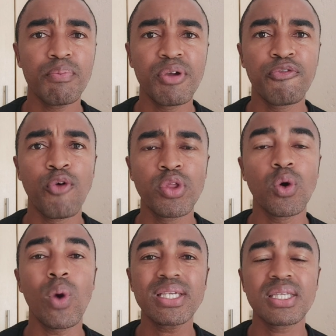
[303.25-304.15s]
before
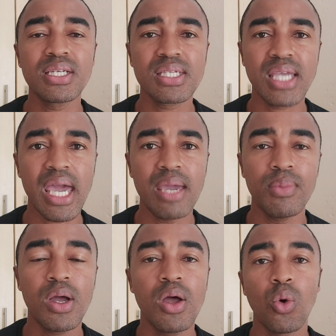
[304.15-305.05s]
the Westerners
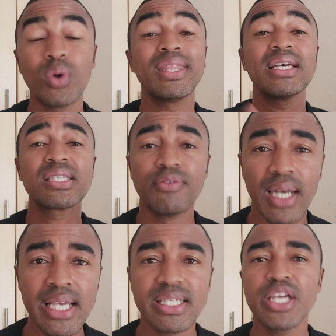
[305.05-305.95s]
came with their
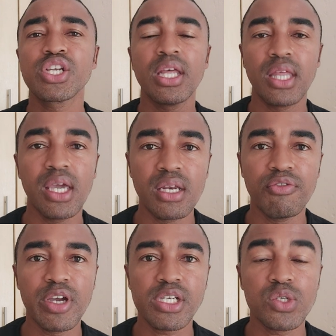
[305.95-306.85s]
civilization and their
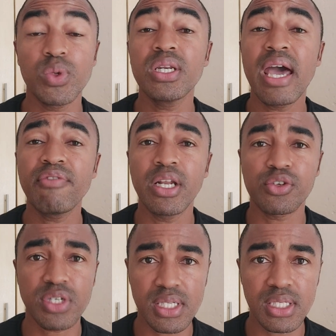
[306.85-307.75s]
innovations, we didn't have
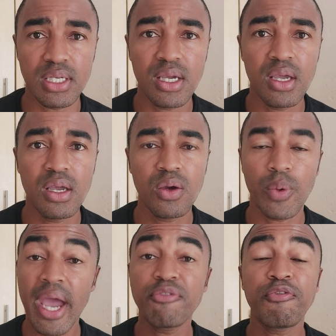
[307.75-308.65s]
electricity.
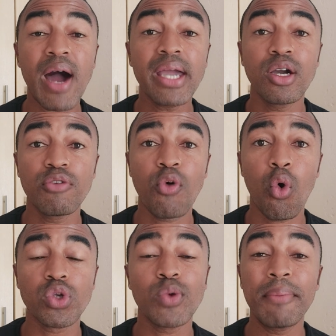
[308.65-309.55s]
We had fire, of
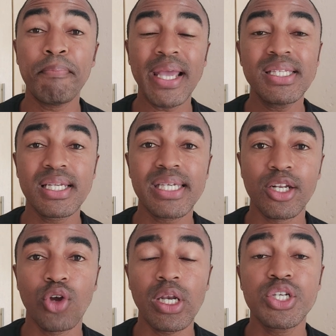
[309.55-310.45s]
course. We had basic
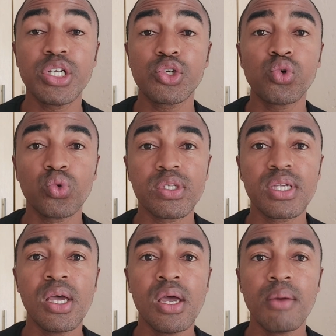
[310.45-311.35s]
technology and
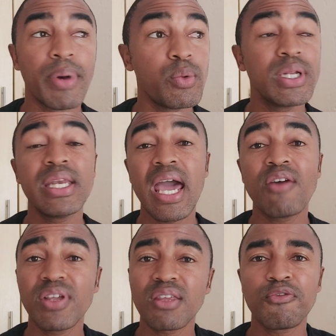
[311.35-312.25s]
tools, but we didn't
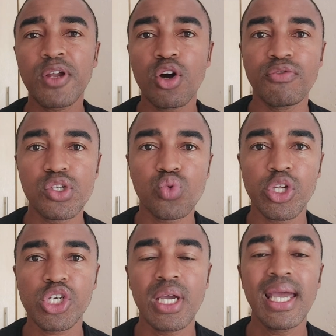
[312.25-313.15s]
have, at the flick of a
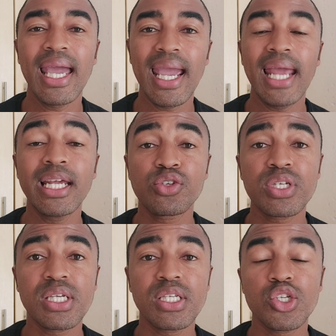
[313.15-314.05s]
switch,
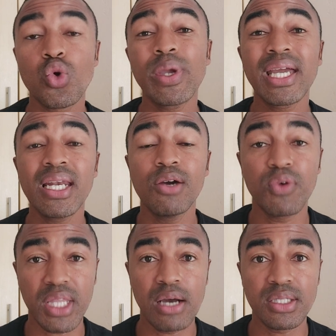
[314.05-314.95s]
electricity. So we can live
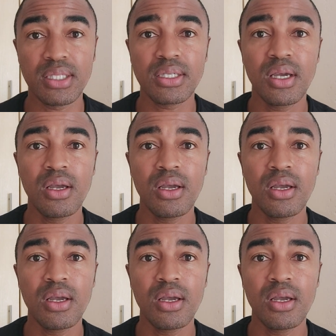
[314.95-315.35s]
without it.